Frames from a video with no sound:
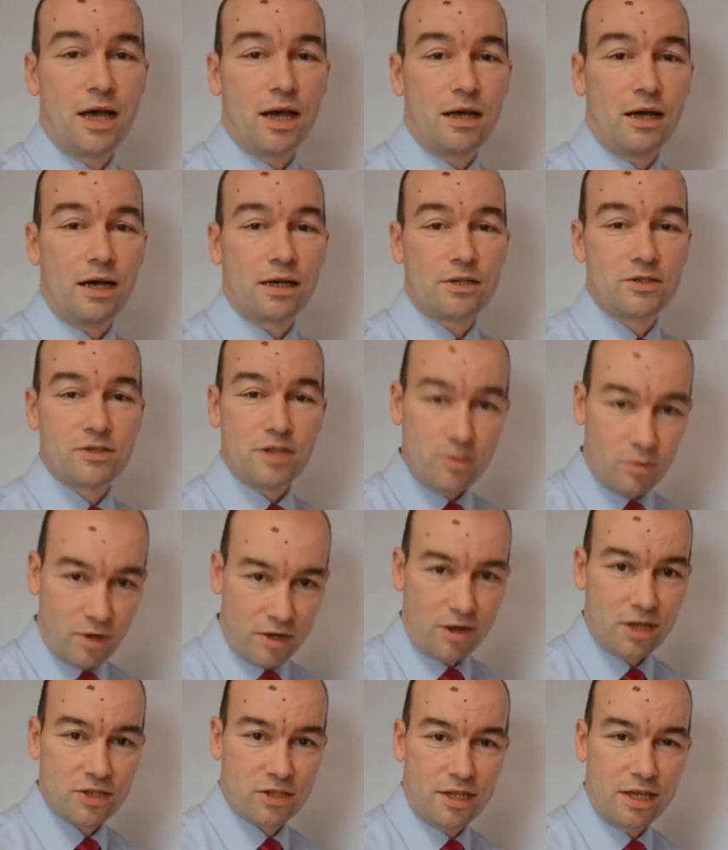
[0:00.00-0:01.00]
I can see why you're
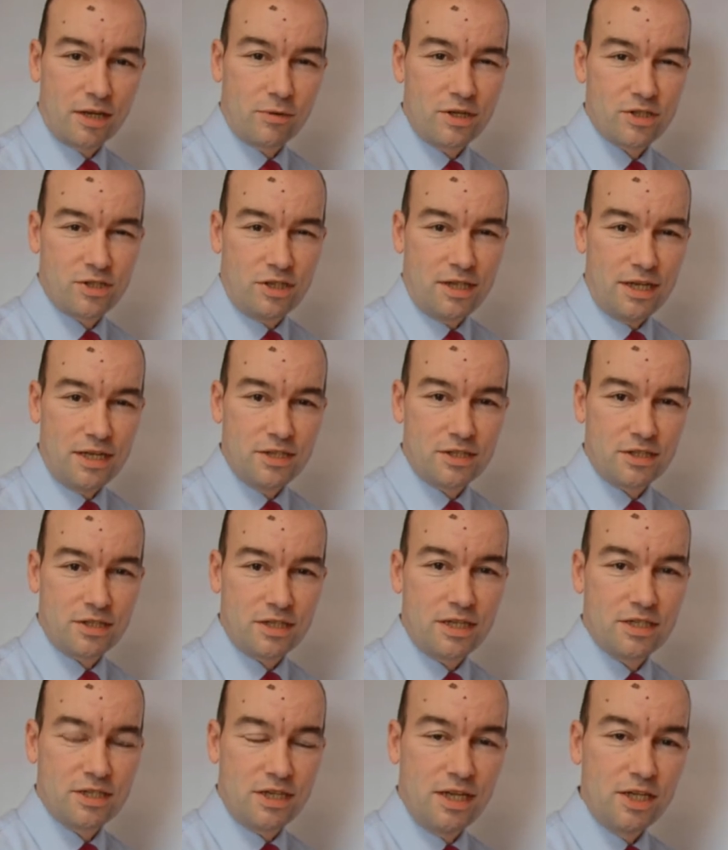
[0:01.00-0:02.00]
asking that question.
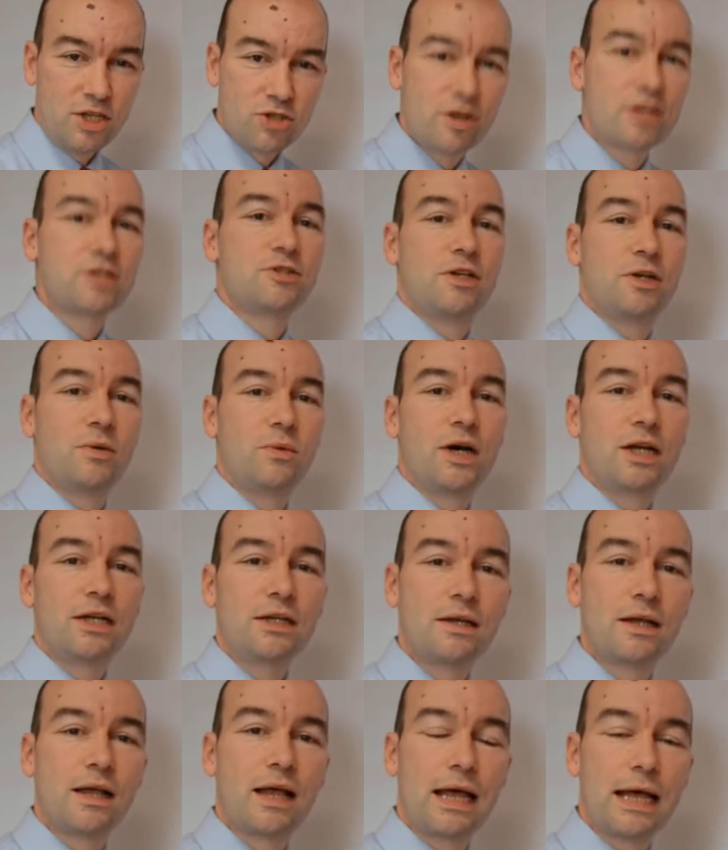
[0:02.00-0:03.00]
It's an interesting
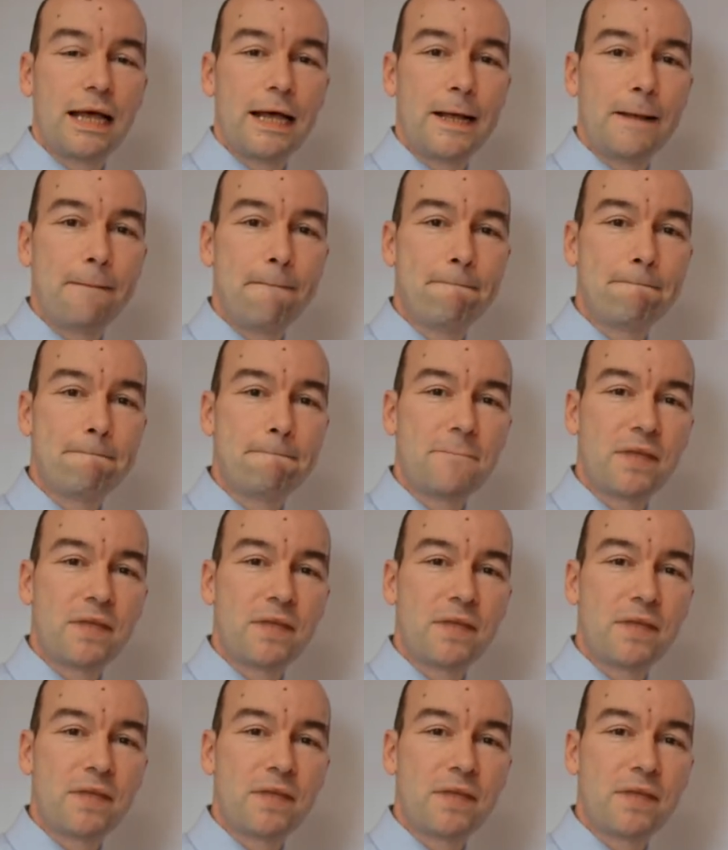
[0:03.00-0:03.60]
one.